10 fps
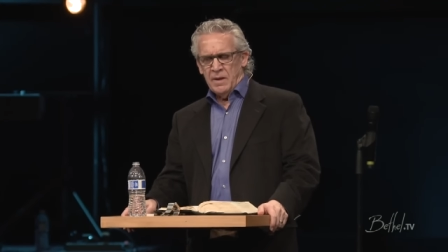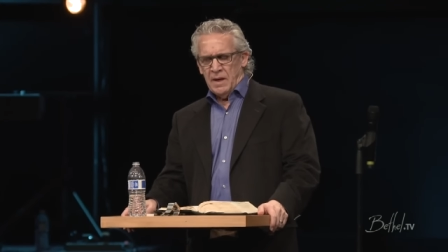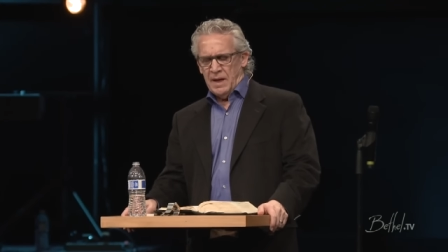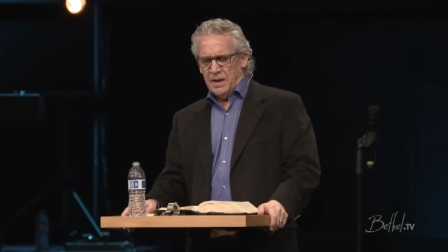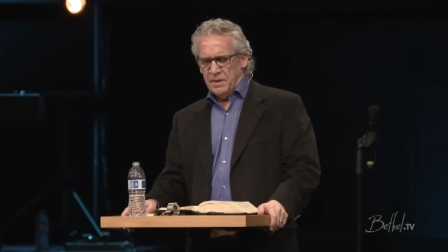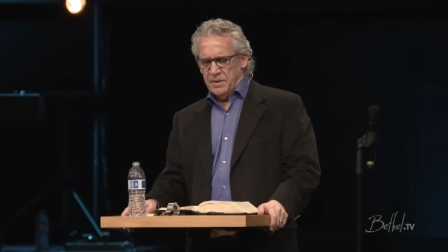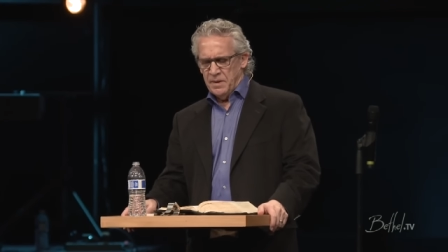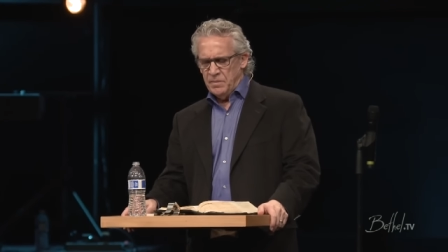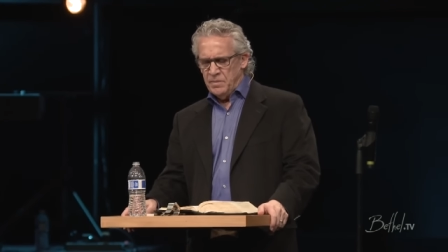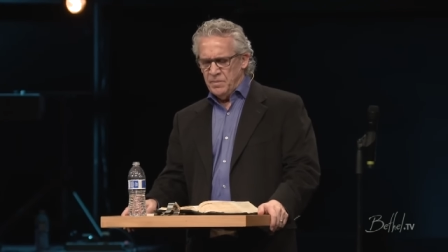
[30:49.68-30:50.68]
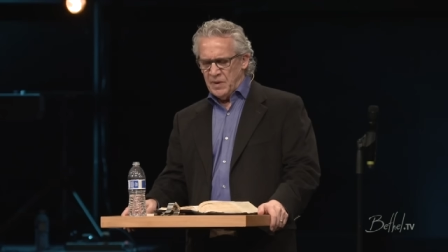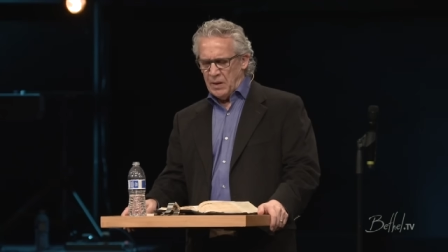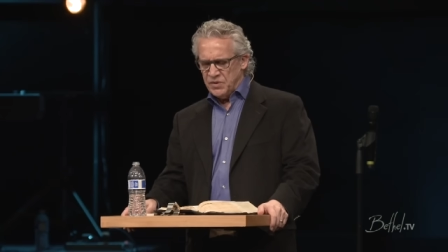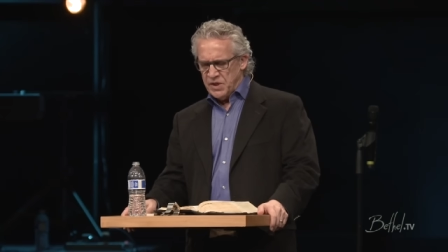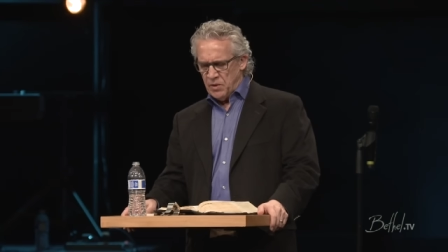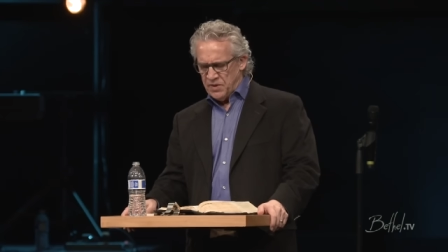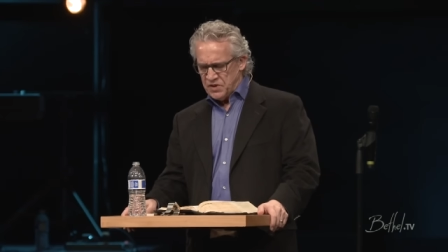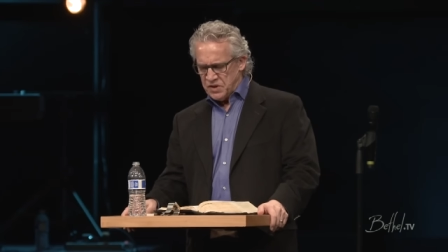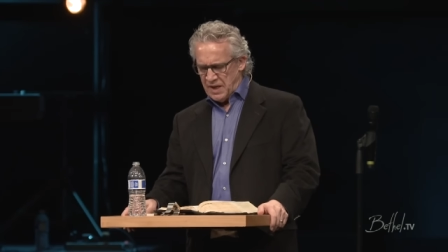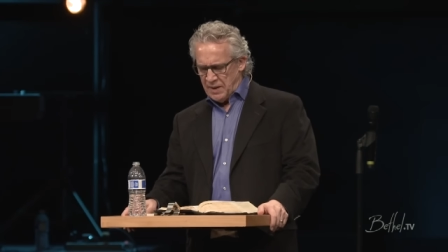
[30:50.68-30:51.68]
And I was there this
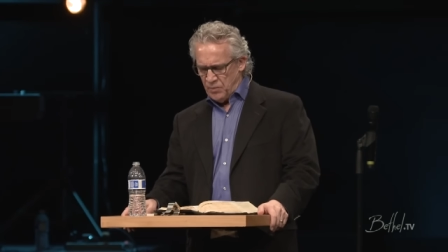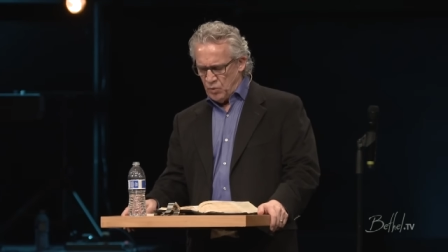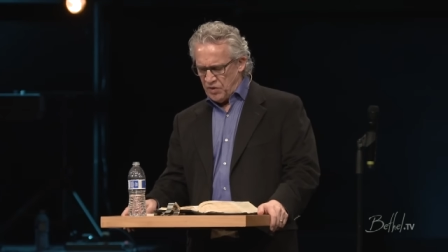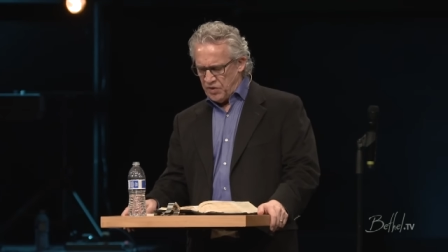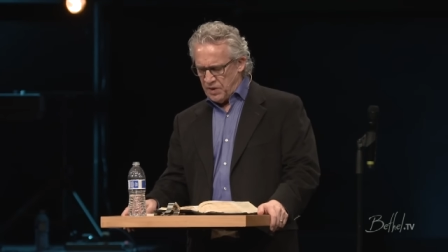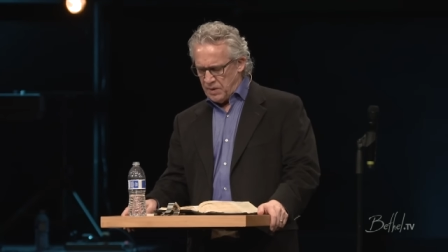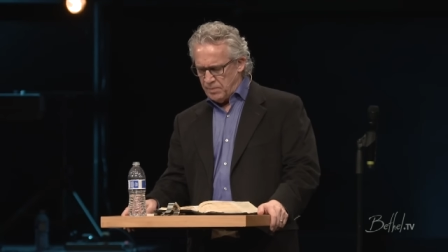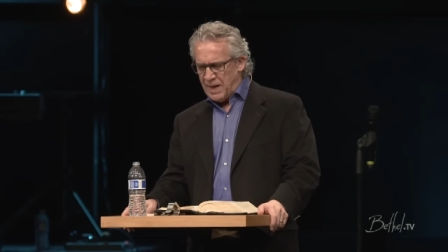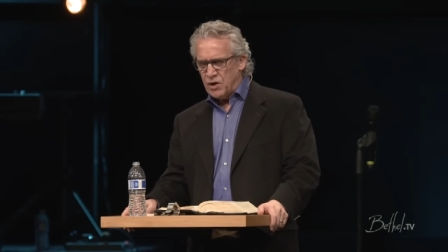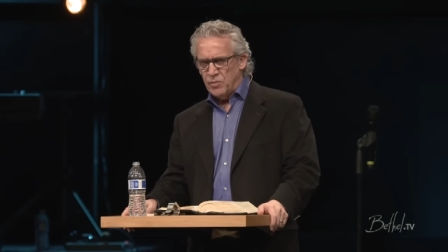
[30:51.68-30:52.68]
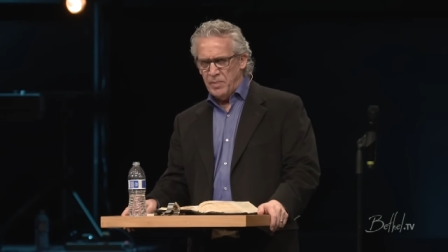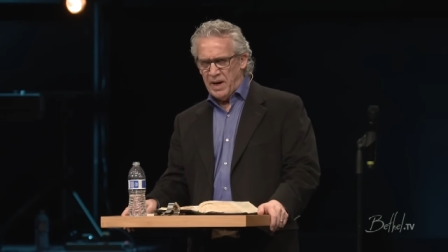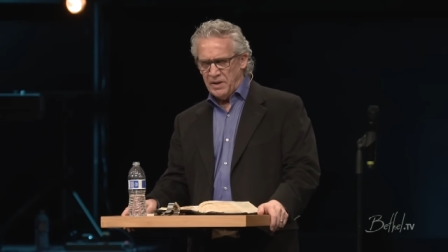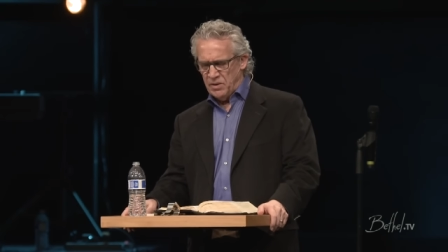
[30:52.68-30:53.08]
time with Michael Maiden,